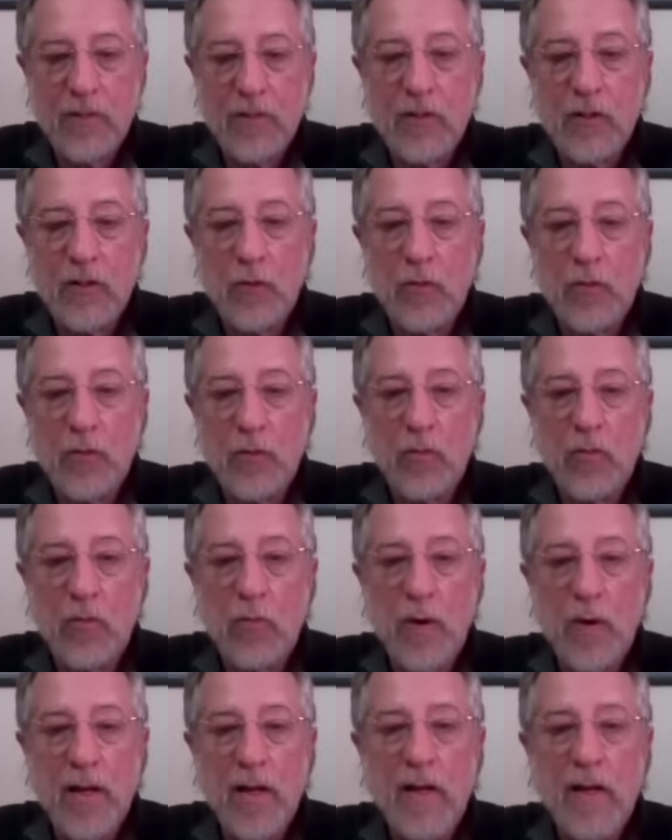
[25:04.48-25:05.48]
Do you know the
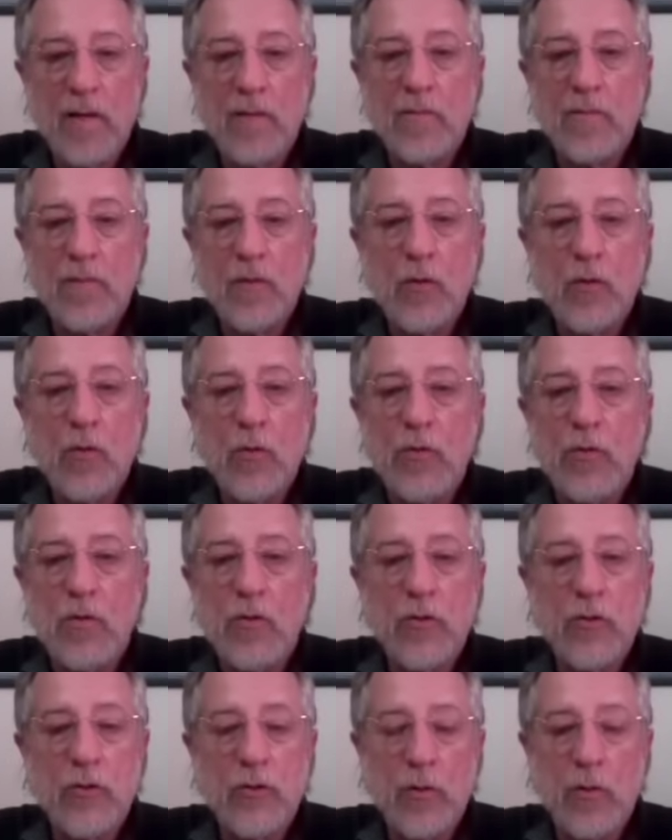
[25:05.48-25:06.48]
way? Who's
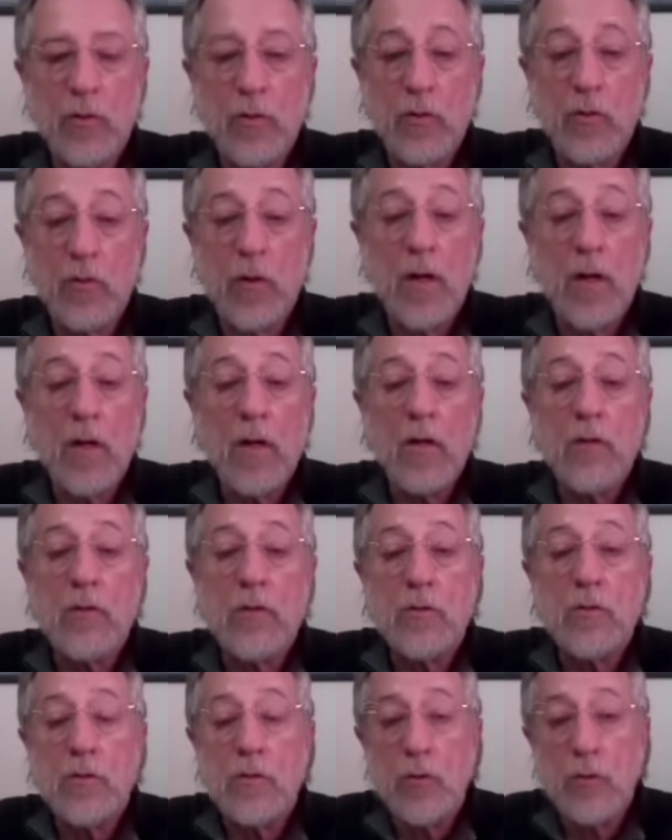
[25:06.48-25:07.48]
going to show you?
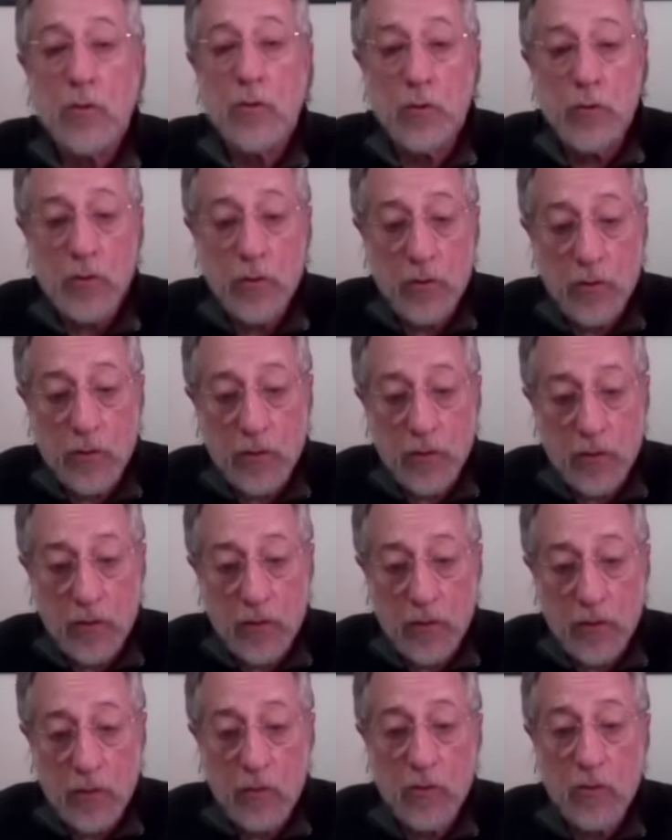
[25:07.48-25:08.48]
So you're
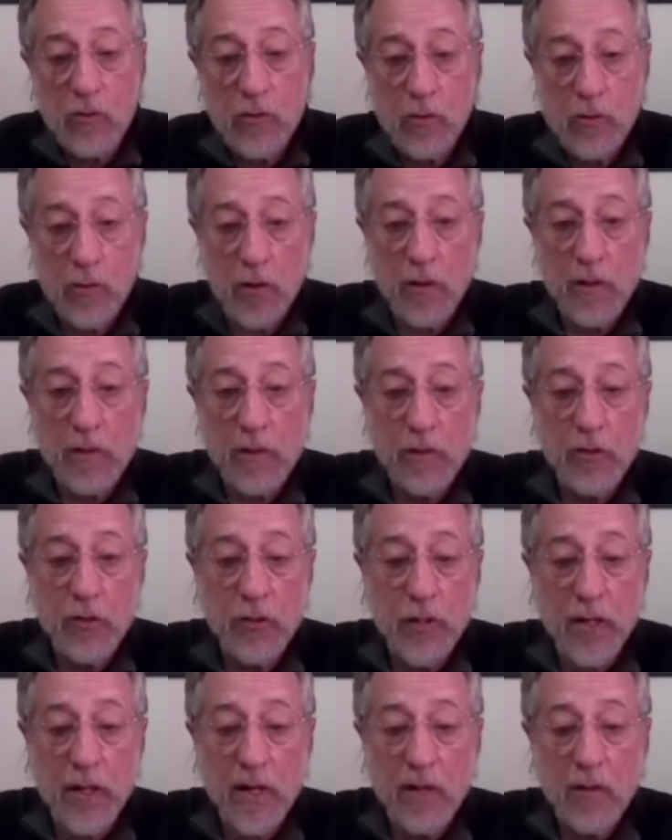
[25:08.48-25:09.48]
searching. You started this
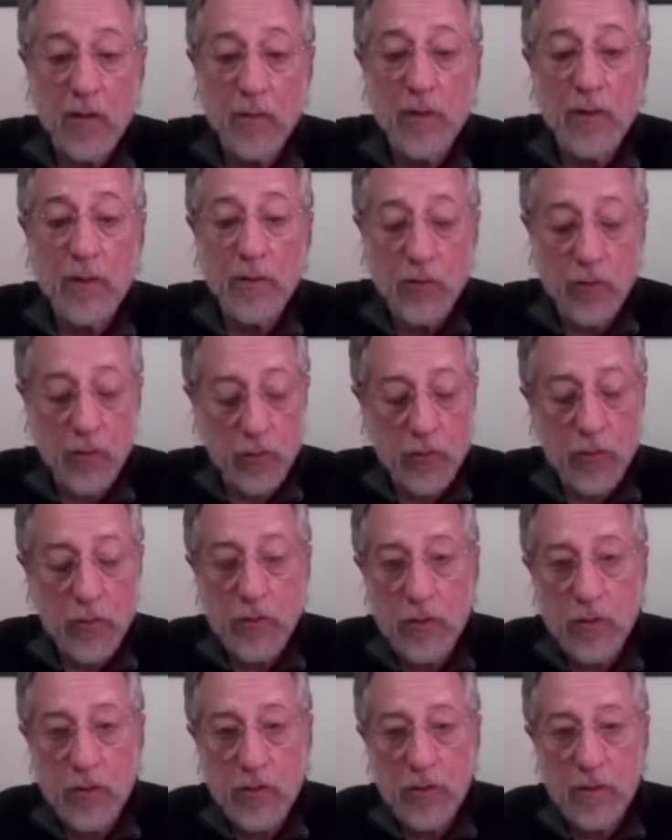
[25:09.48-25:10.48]
channel because you're
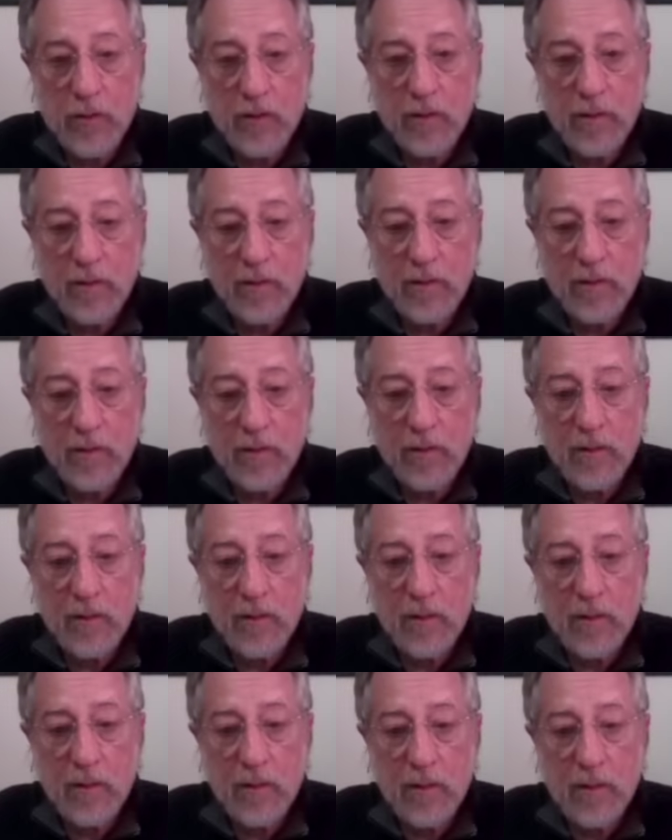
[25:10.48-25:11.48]
searching.
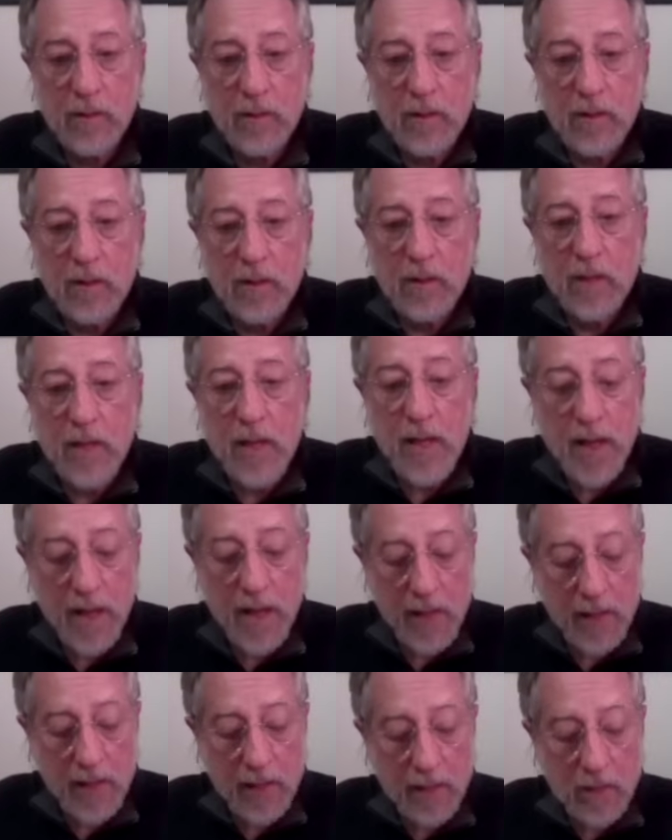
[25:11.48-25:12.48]

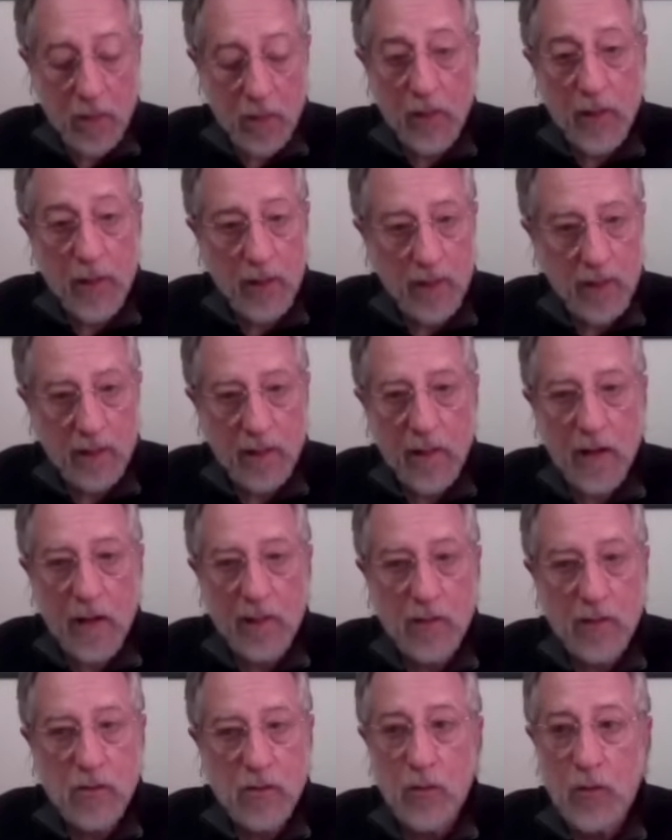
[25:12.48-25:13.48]
And okay,
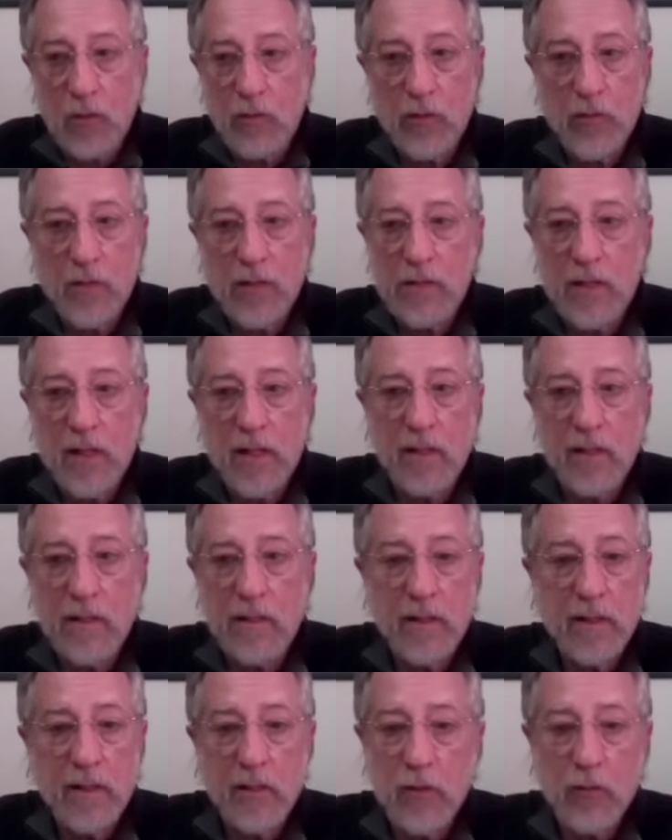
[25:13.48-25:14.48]
that's the only reason I did
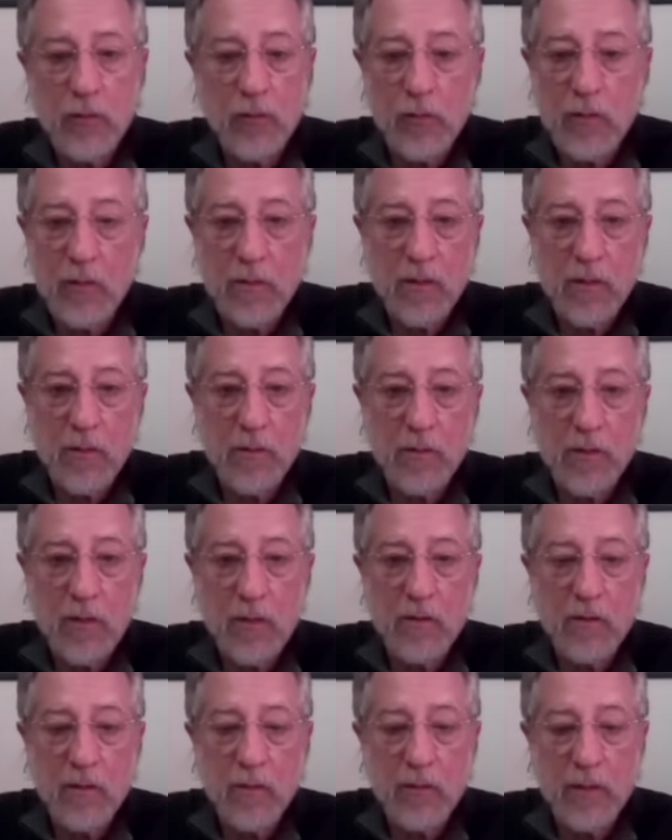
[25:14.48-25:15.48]
the interview because I was
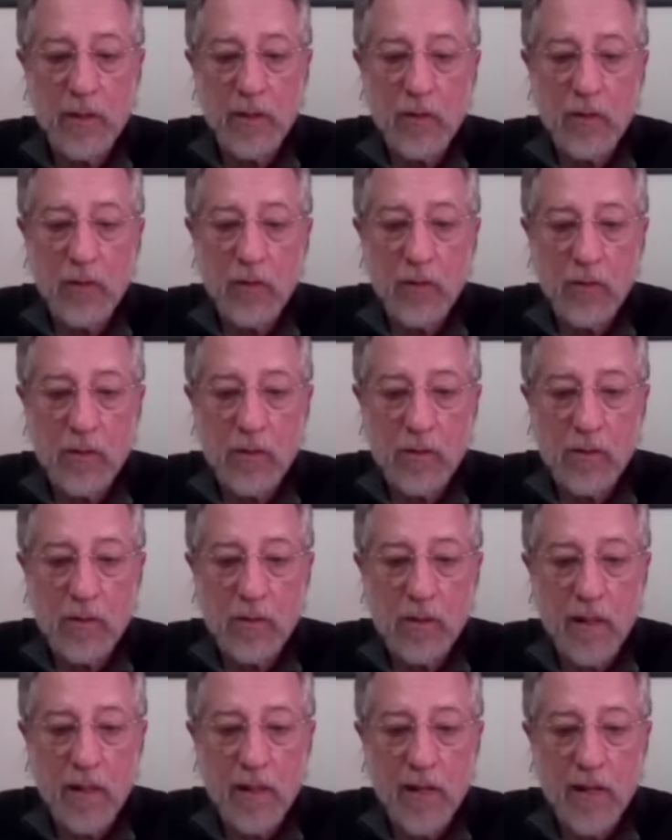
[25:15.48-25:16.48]
done doing interviews
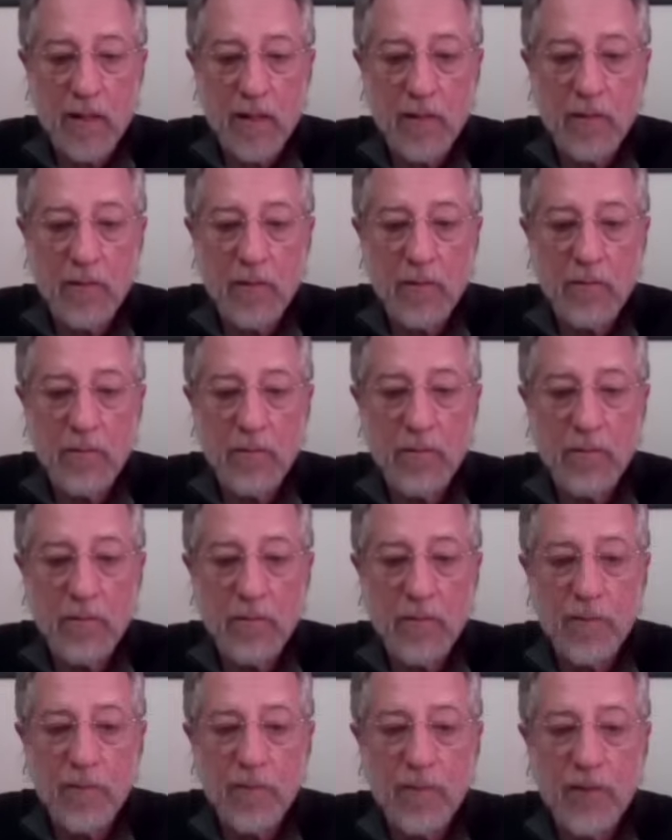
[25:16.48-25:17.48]
because I had a
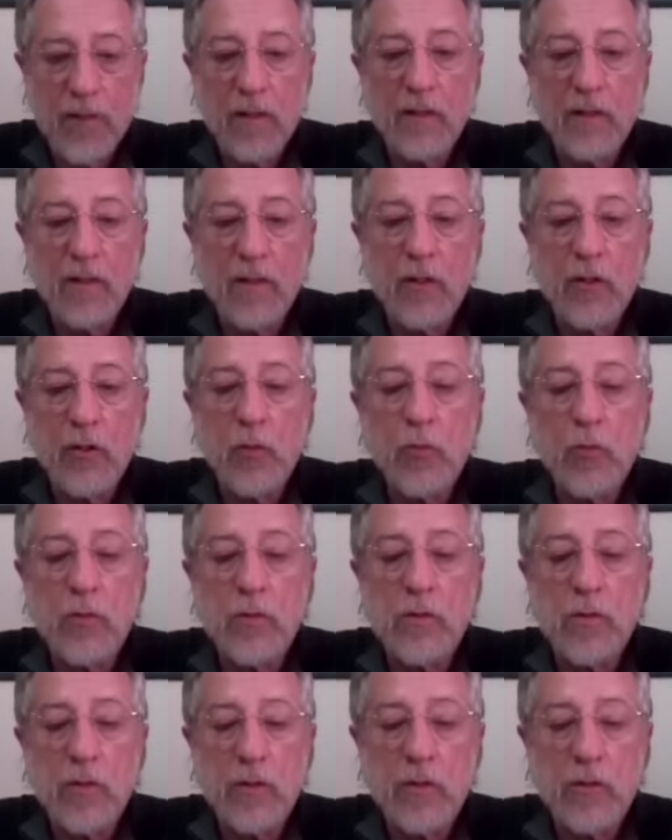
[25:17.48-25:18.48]
feeling that you were
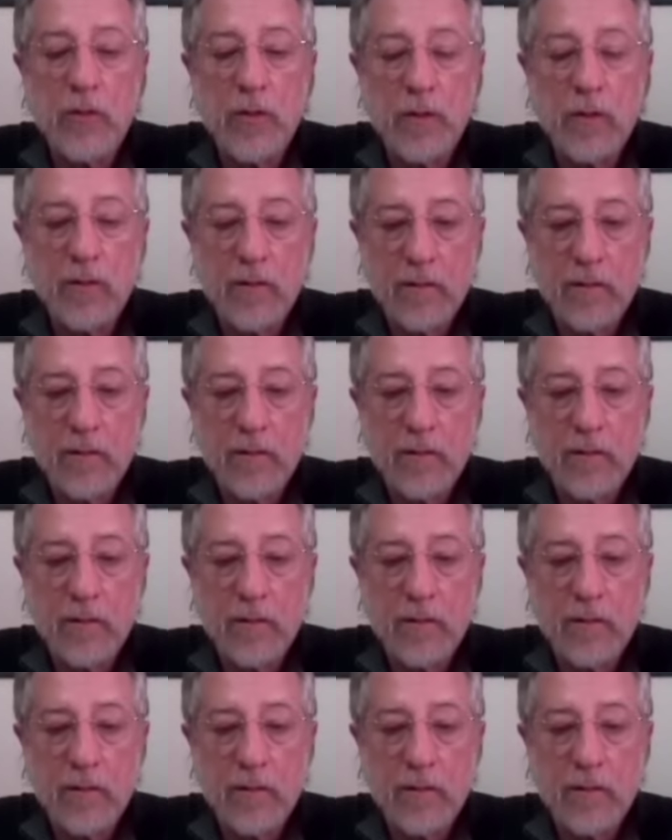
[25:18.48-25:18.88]
searching.